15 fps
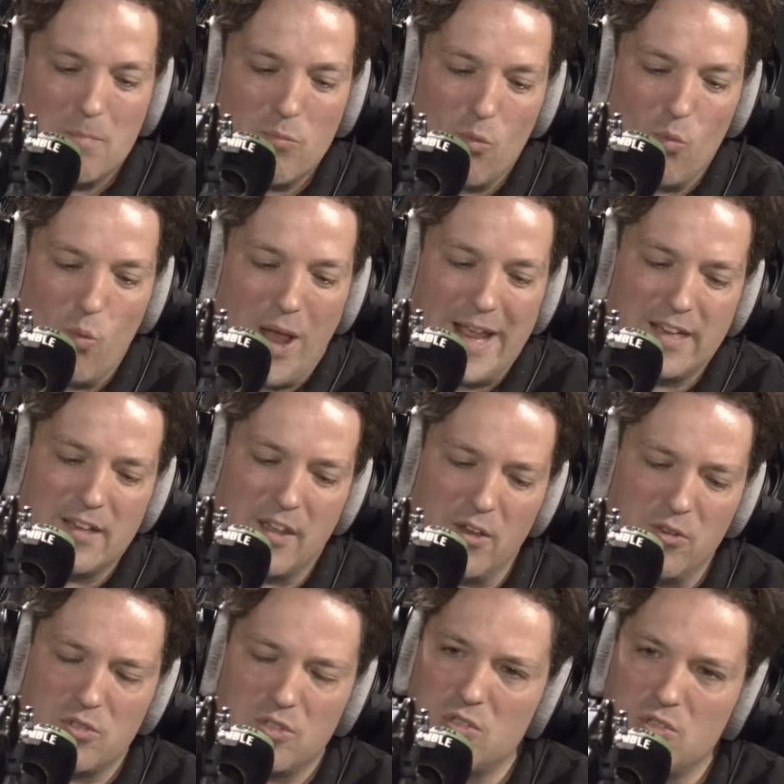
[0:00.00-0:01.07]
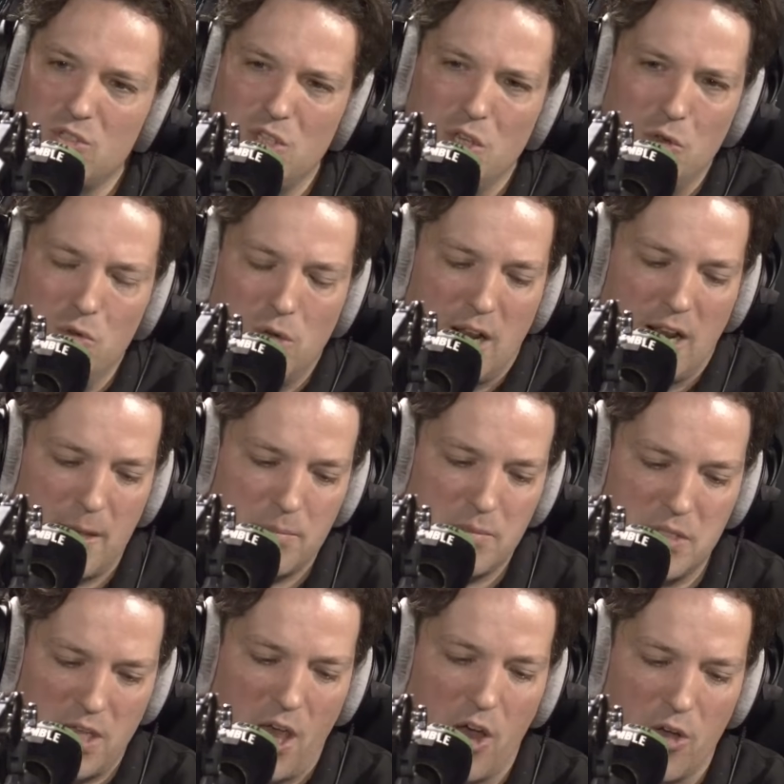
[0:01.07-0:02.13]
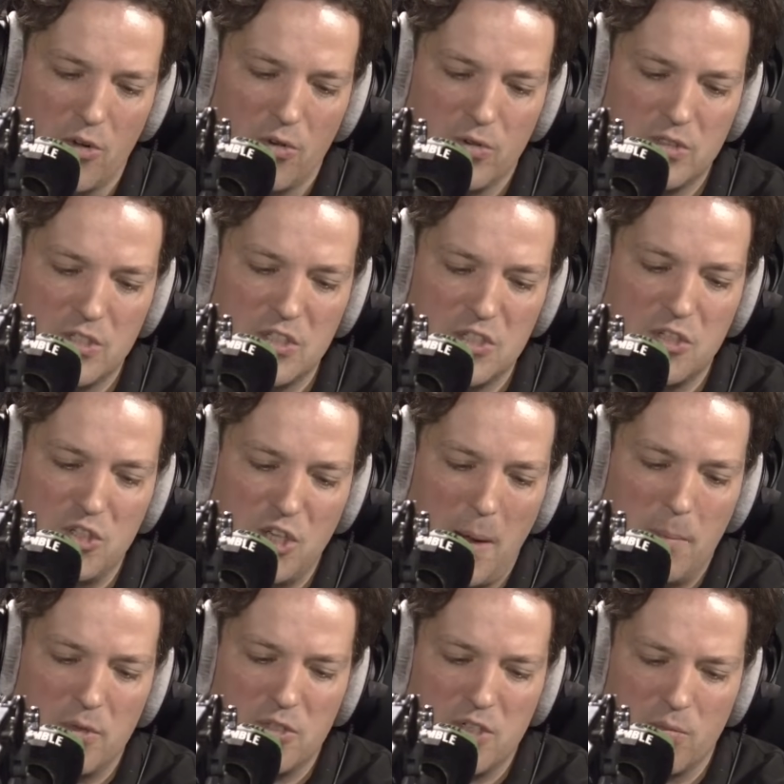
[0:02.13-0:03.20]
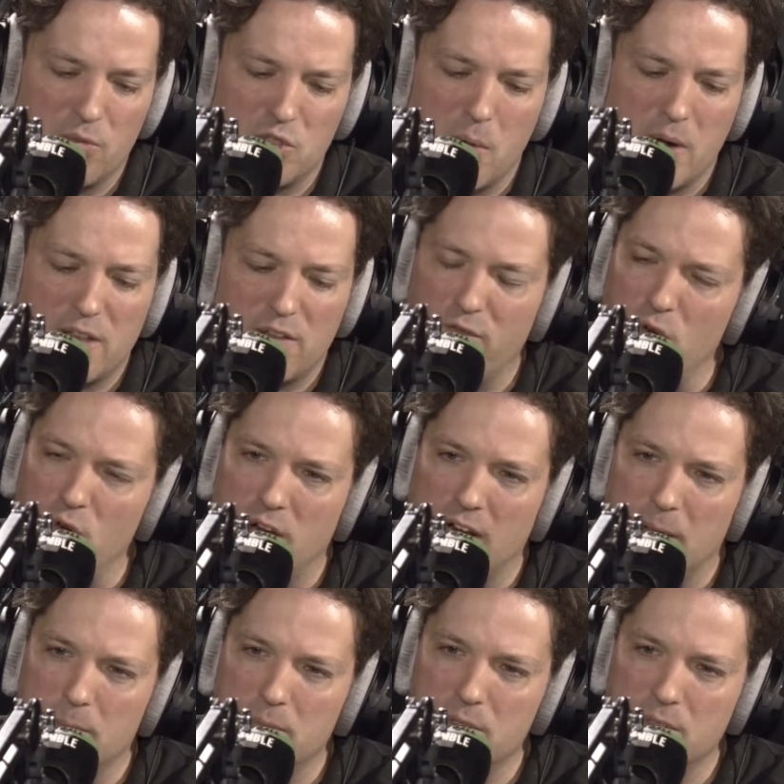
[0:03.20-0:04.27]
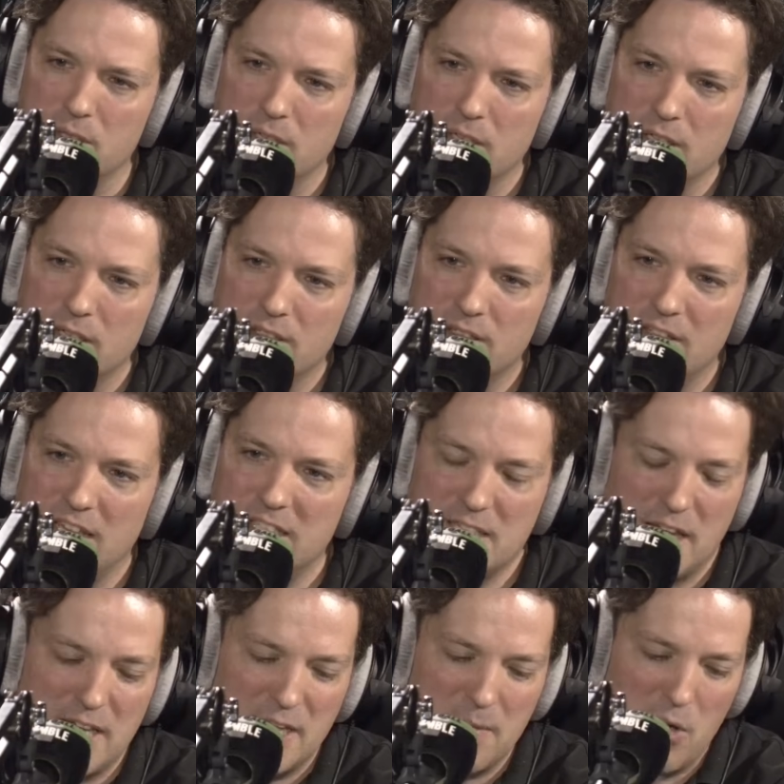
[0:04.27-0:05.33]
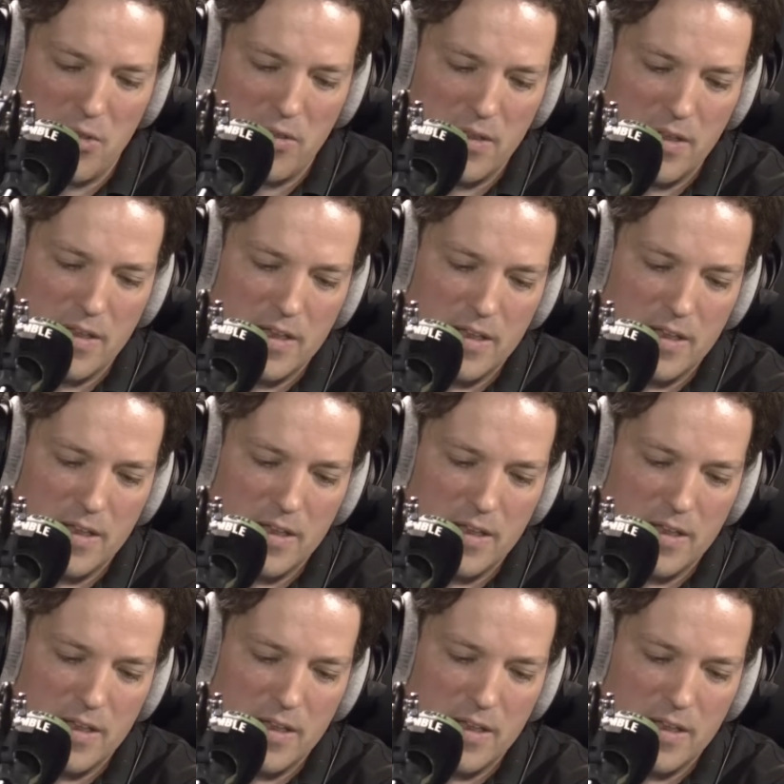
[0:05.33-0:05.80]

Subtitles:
where do those 2 clubs go? Does the Championship with 24 clubs, do they take them on?